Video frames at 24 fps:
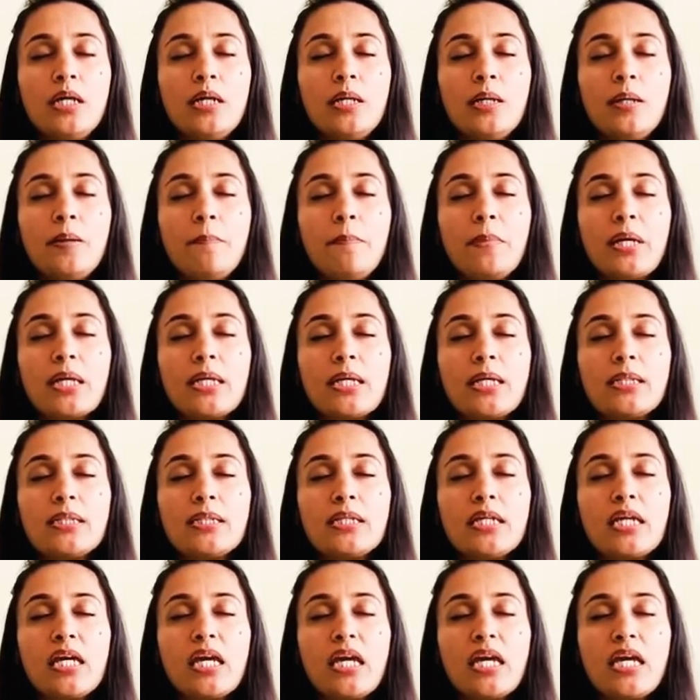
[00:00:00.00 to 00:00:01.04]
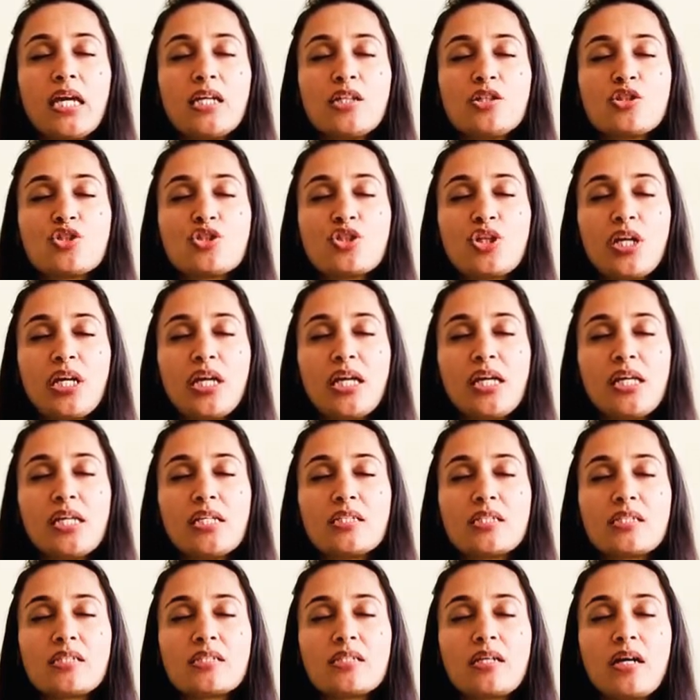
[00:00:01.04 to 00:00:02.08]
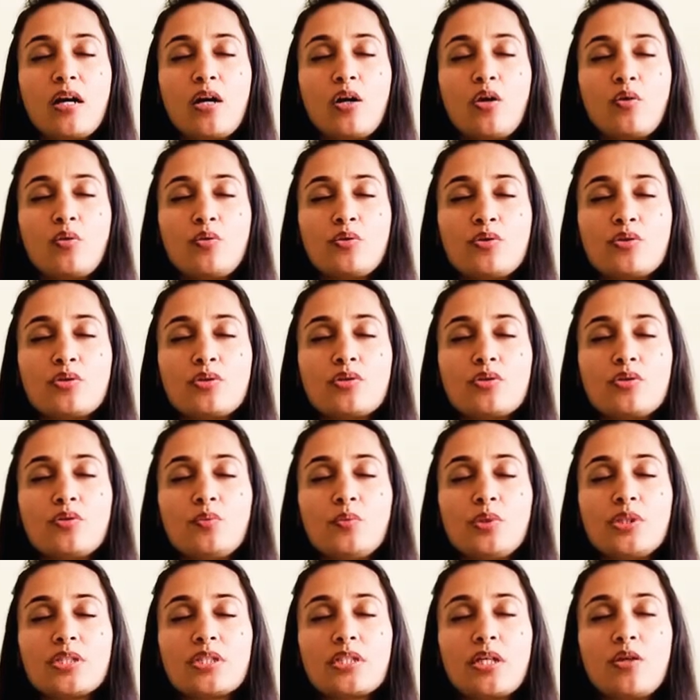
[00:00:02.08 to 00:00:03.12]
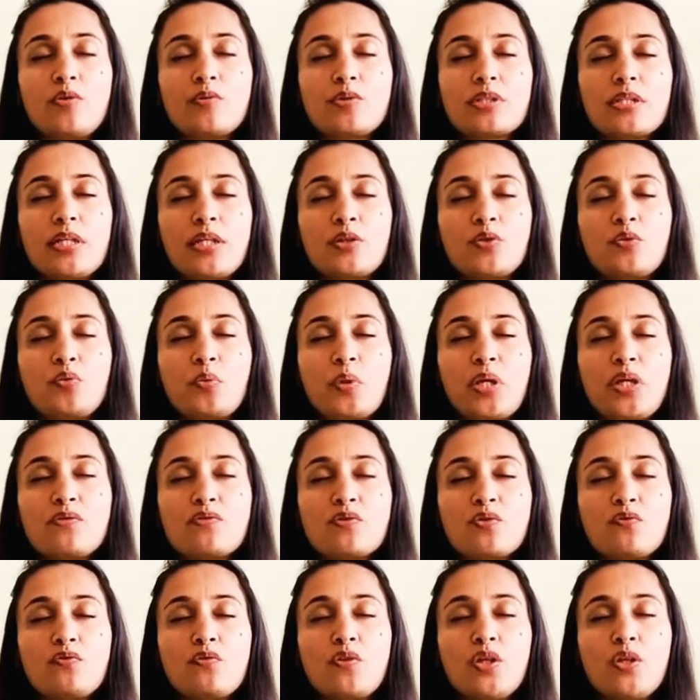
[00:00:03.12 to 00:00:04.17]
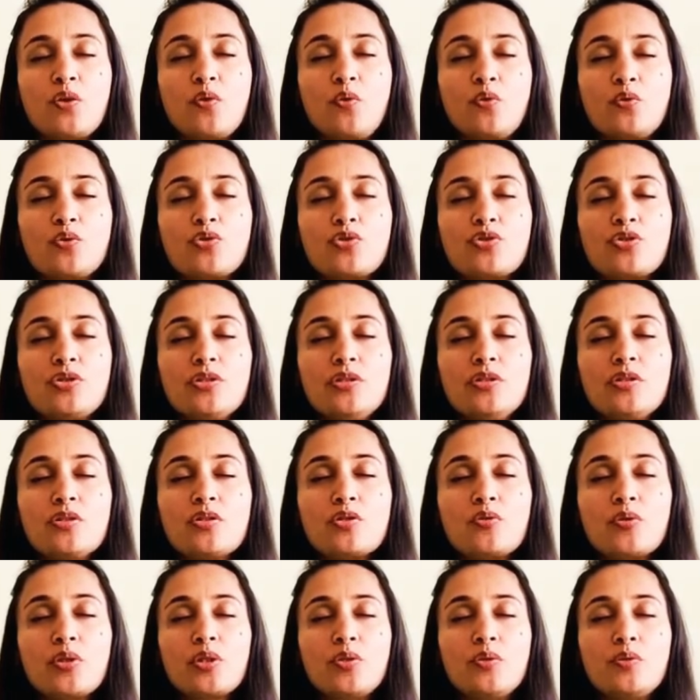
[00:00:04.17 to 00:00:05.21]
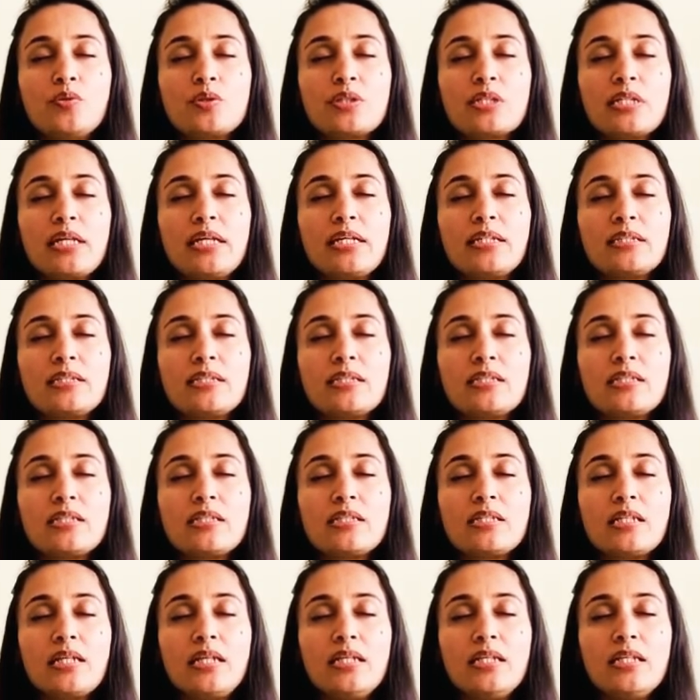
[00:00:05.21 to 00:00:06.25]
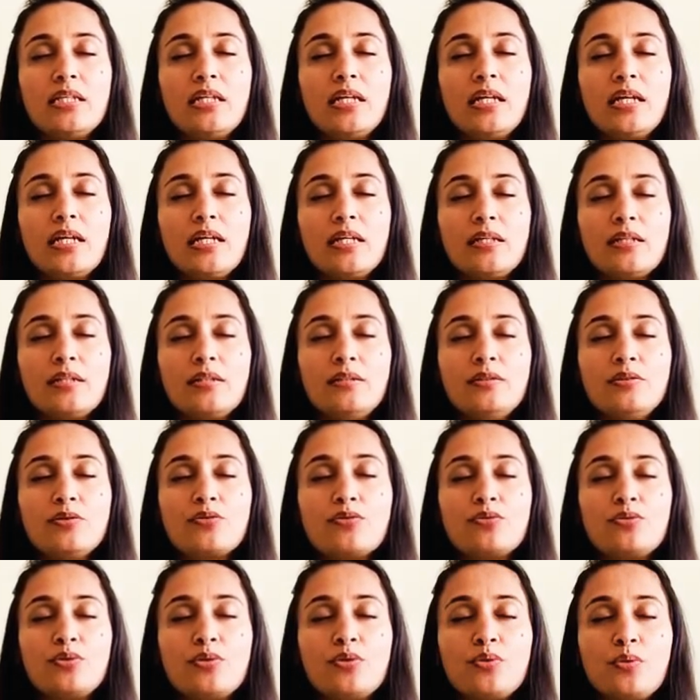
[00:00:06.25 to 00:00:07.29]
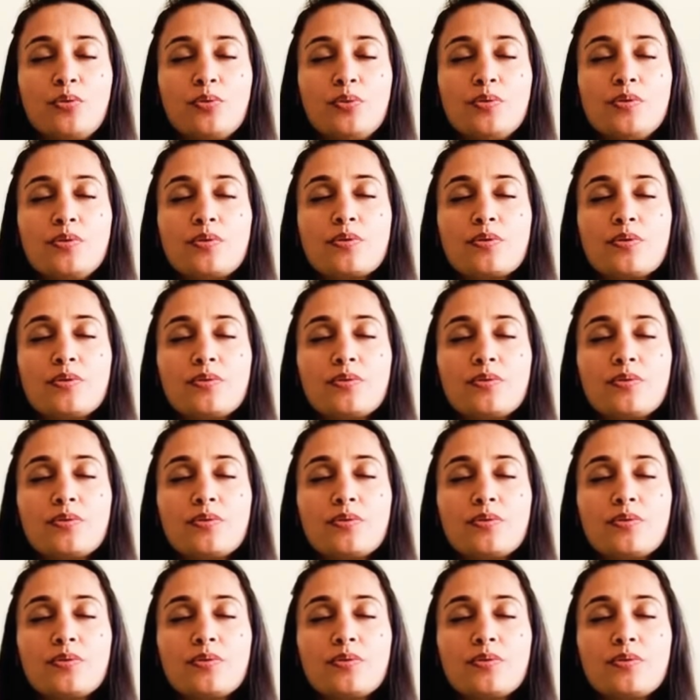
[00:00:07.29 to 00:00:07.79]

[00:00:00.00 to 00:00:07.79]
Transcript: making the HA sound, which sounds like the waves of the ocean. So it goes like this: inhale through the nose,